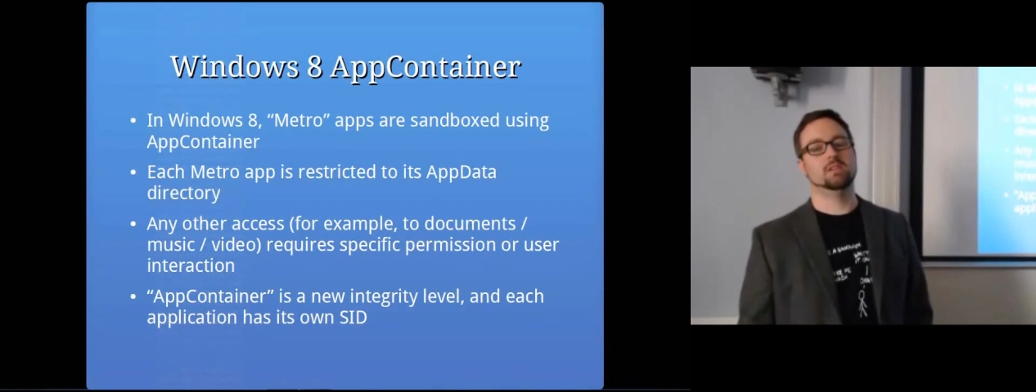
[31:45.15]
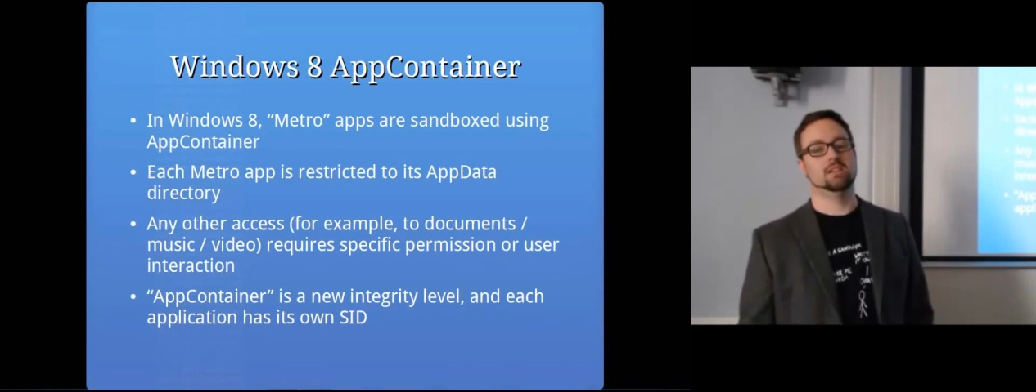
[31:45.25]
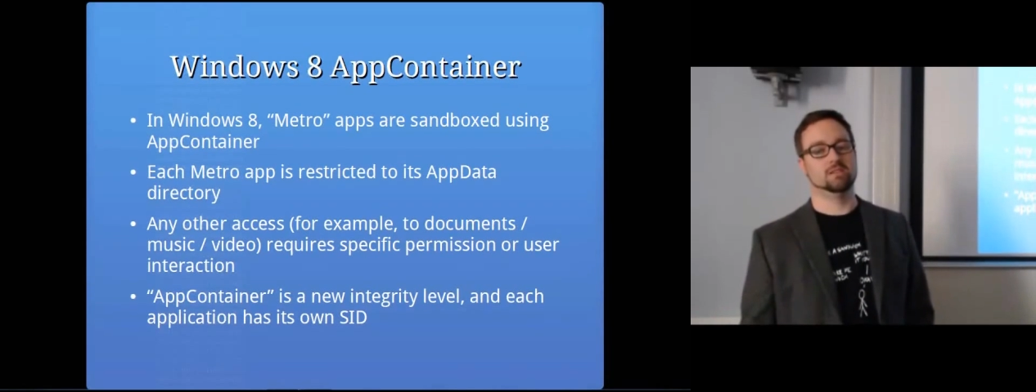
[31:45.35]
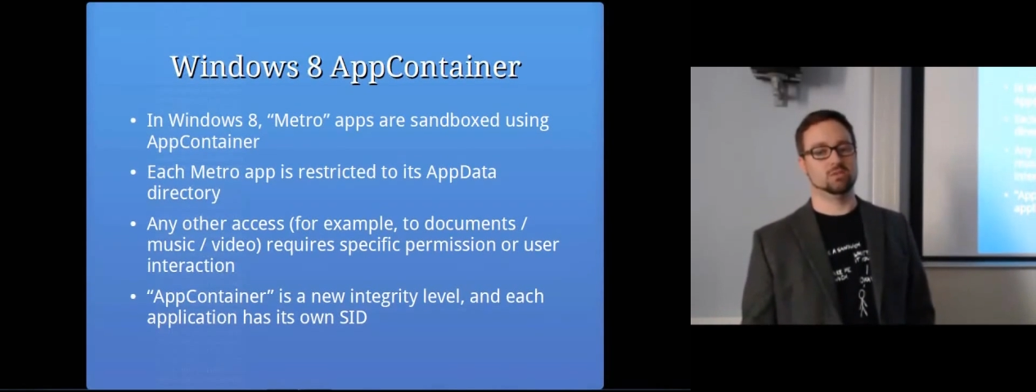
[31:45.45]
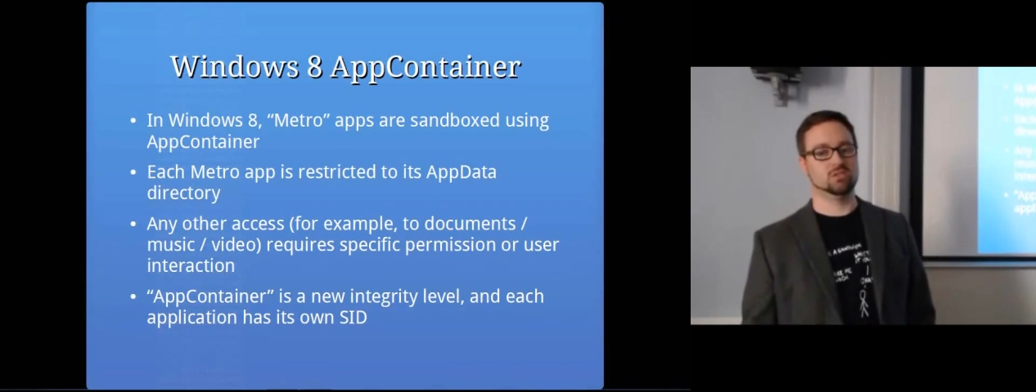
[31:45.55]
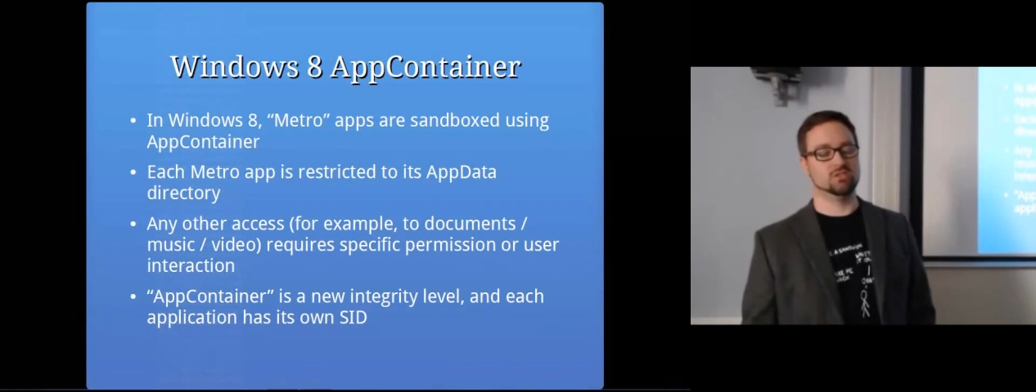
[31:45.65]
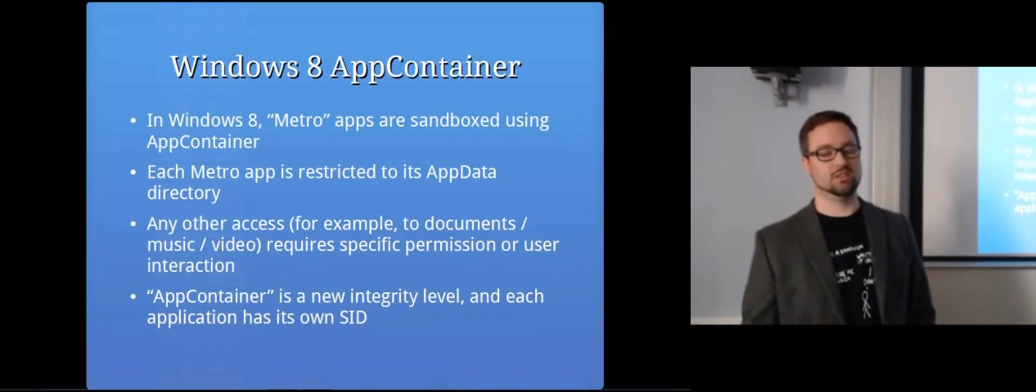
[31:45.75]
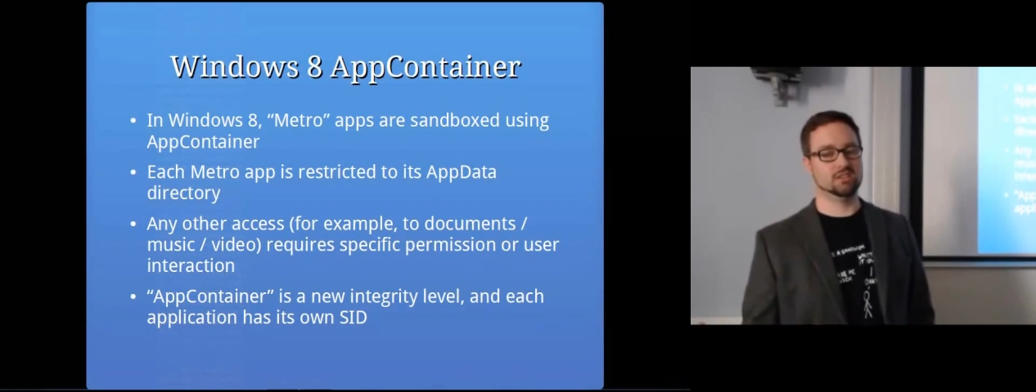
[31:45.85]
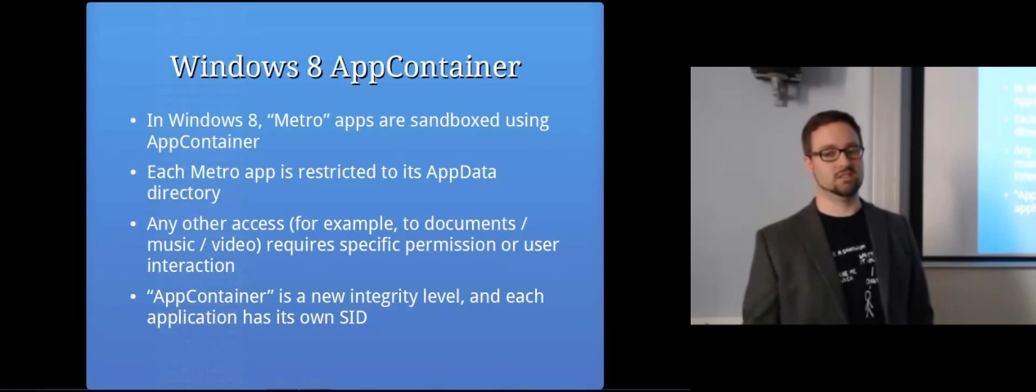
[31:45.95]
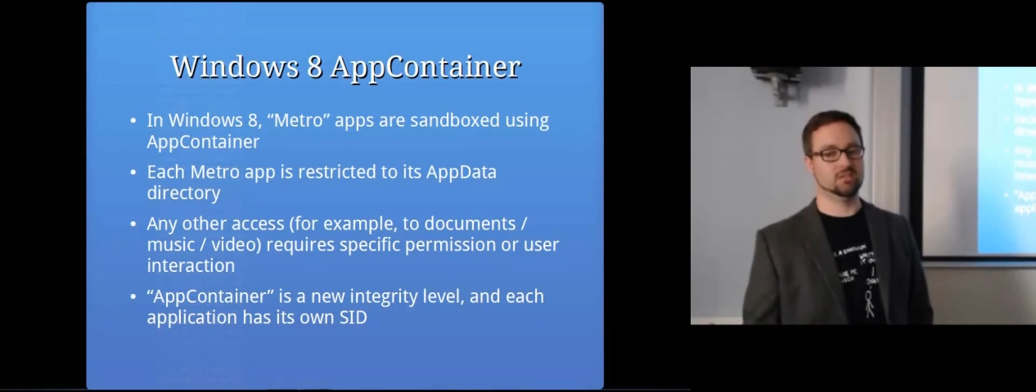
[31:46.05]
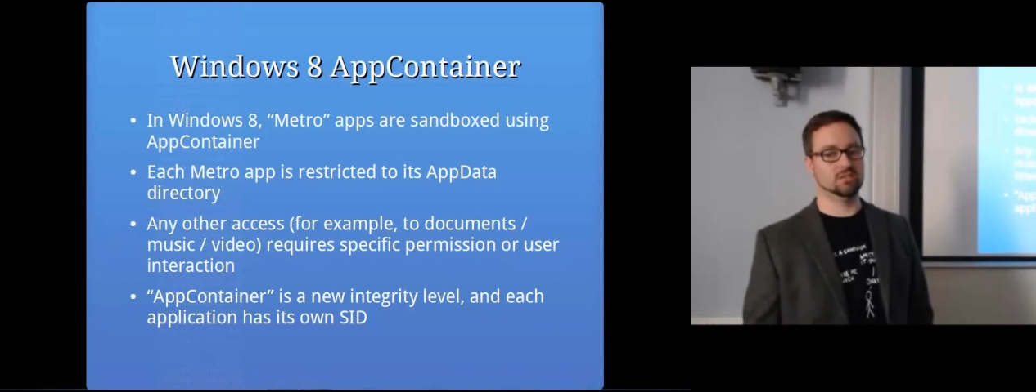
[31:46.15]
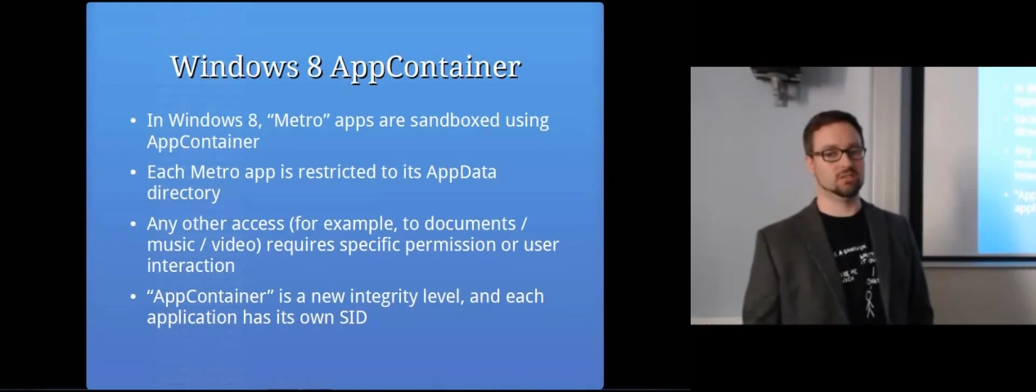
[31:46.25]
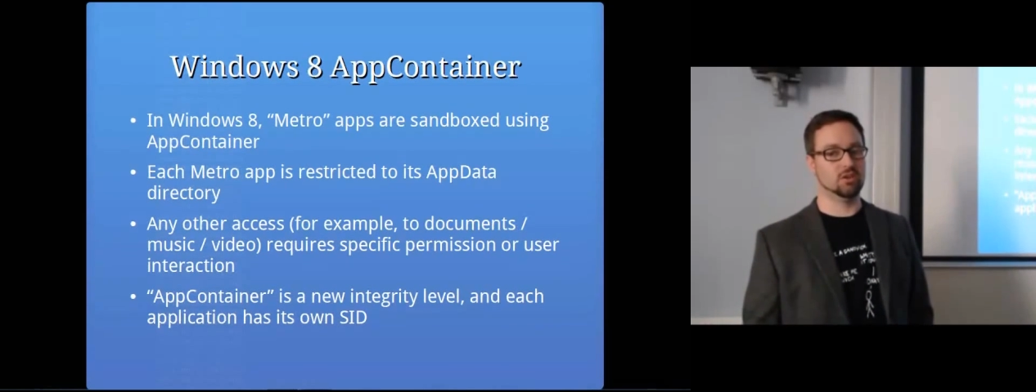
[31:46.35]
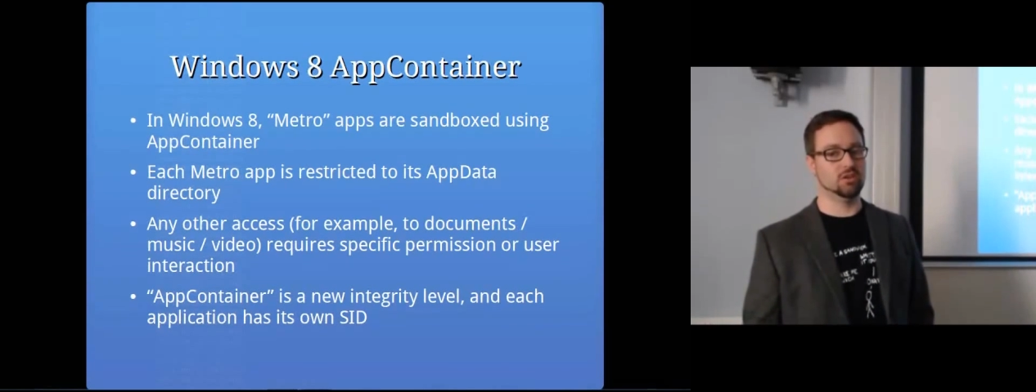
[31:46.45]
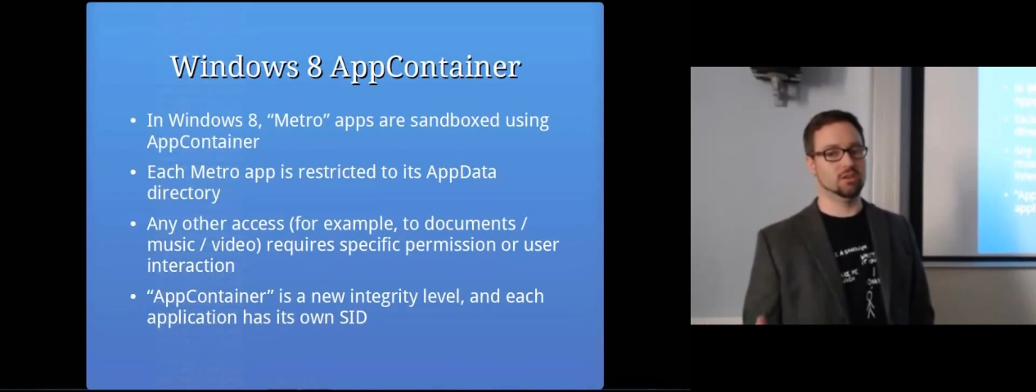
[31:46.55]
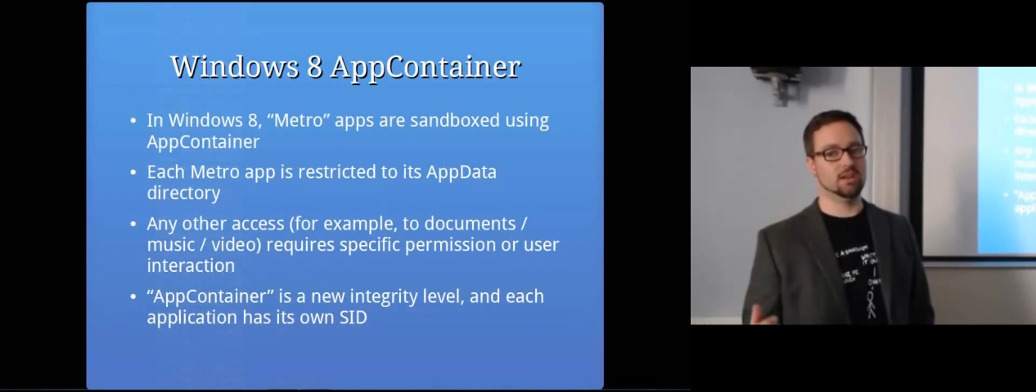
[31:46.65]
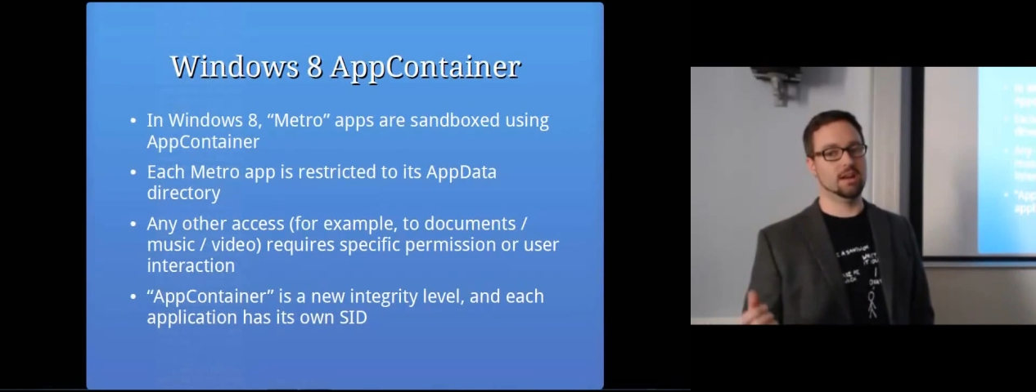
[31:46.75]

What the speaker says: is restricted to its own